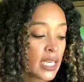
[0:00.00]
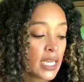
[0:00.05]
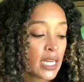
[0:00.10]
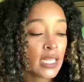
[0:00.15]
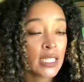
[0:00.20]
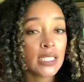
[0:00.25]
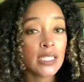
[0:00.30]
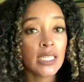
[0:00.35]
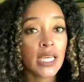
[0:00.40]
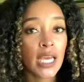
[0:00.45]

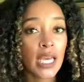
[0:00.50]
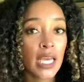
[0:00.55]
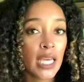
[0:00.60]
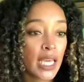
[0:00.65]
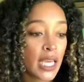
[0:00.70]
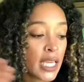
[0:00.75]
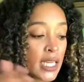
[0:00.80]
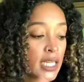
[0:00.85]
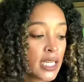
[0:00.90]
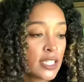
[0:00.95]

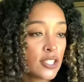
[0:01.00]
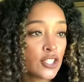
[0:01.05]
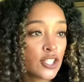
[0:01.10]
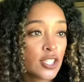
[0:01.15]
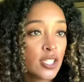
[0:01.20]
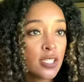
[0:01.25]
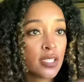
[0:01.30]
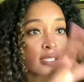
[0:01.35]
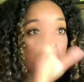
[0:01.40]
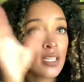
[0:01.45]
day, and it
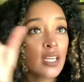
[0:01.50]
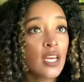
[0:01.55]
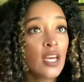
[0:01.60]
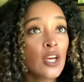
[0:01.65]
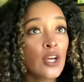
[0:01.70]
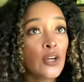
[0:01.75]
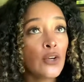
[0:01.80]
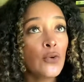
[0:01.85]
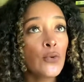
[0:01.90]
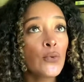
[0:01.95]
just
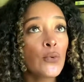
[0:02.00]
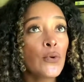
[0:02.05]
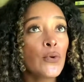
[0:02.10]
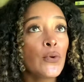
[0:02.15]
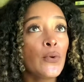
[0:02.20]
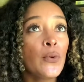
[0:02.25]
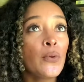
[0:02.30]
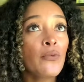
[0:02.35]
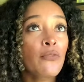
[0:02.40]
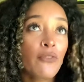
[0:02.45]

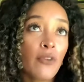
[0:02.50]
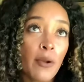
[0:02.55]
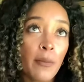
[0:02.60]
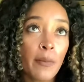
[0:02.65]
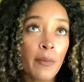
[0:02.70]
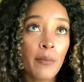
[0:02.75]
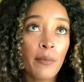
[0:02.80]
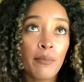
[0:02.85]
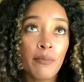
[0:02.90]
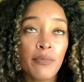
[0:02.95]
grew
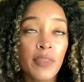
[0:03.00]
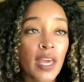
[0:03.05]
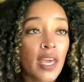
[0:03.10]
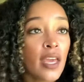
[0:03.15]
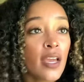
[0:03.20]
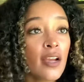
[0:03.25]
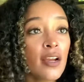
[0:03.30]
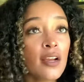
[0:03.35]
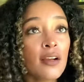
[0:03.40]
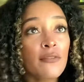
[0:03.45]
from
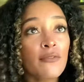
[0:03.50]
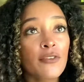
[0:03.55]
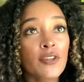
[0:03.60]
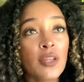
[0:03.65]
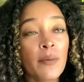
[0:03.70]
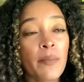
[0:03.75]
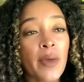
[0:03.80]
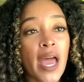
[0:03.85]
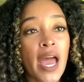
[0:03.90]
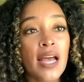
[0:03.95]
there for the
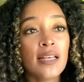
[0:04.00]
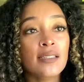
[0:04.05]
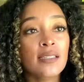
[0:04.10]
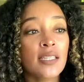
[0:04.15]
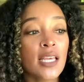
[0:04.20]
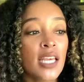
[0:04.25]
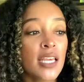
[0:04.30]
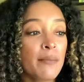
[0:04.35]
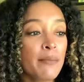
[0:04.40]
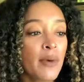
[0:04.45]
past
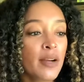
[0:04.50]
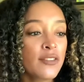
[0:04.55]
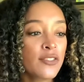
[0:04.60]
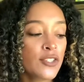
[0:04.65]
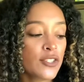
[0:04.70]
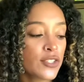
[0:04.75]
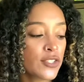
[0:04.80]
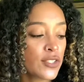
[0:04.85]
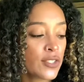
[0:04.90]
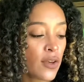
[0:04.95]
8 months or
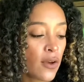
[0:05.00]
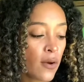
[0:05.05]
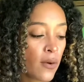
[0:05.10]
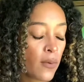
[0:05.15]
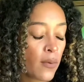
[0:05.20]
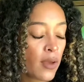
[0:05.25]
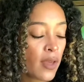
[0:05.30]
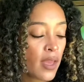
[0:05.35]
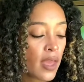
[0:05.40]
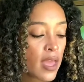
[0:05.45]
so.
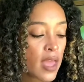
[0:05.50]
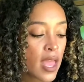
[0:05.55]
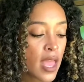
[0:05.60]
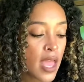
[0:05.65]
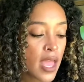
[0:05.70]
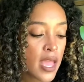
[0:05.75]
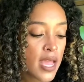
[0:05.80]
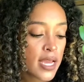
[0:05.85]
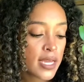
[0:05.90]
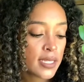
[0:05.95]

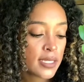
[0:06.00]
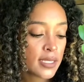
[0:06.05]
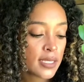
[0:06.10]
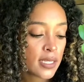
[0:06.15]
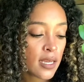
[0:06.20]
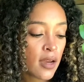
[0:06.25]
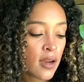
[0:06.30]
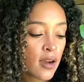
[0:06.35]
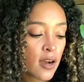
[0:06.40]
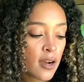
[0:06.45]
And
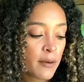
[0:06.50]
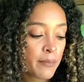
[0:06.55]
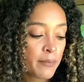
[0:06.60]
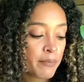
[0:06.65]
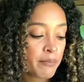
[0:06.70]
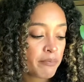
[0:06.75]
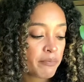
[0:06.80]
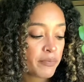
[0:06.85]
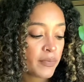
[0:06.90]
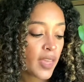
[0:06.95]

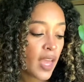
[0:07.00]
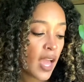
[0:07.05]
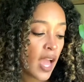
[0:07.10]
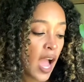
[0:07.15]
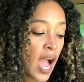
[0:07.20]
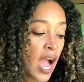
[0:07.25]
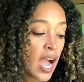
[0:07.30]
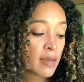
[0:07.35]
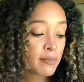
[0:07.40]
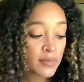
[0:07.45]

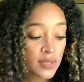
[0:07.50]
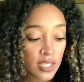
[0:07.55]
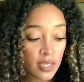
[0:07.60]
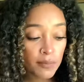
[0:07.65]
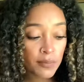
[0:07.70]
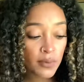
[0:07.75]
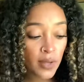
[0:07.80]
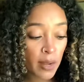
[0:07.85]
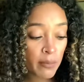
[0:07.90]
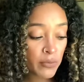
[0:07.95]

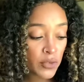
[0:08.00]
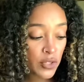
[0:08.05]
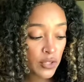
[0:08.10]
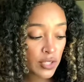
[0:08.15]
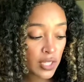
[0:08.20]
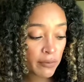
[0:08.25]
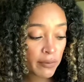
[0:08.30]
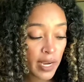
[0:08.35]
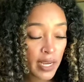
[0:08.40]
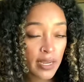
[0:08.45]
I'm using
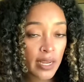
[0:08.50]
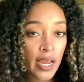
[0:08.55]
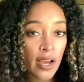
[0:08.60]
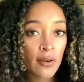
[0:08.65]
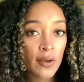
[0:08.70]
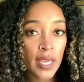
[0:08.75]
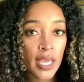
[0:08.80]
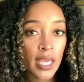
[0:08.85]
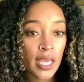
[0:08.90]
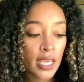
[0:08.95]
right now
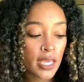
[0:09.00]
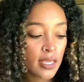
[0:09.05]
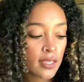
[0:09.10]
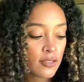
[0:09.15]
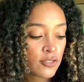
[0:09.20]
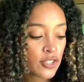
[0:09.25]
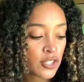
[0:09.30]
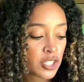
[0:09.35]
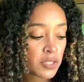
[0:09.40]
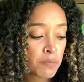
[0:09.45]
a
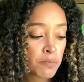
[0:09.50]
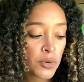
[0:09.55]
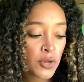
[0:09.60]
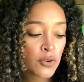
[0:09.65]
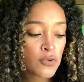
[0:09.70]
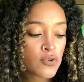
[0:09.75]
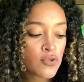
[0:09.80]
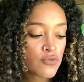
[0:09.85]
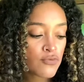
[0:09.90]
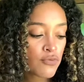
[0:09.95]
just
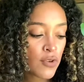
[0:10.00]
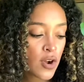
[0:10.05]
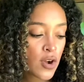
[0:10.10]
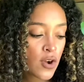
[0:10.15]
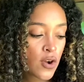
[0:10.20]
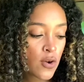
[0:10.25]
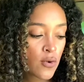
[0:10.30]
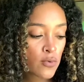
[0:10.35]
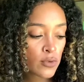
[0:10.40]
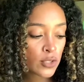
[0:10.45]
Miracle
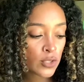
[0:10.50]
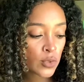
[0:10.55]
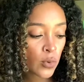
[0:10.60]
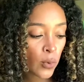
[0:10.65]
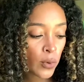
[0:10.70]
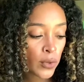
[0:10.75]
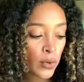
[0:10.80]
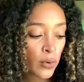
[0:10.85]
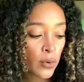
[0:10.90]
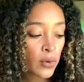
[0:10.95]
Grow
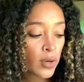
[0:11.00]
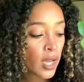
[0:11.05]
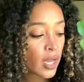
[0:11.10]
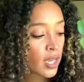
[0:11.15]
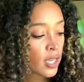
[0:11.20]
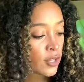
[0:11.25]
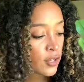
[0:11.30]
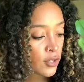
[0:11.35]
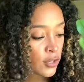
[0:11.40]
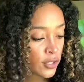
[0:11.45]
soil.
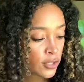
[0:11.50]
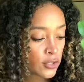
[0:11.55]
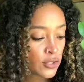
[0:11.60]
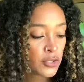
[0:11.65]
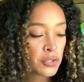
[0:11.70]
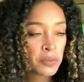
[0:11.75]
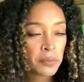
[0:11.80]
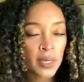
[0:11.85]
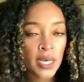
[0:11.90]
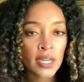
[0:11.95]
It could do
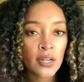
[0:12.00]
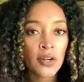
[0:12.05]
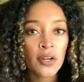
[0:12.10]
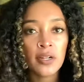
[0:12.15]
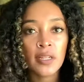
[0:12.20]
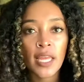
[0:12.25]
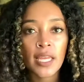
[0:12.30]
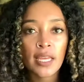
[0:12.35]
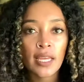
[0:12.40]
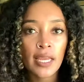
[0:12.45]
better in
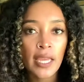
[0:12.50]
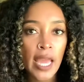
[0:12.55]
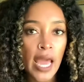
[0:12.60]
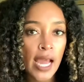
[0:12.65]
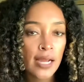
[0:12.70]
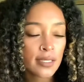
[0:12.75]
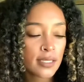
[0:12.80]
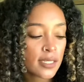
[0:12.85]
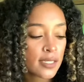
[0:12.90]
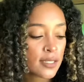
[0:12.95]
like a
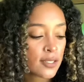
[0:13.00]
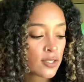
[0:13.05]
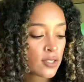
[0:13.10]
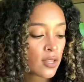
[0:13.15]
cactus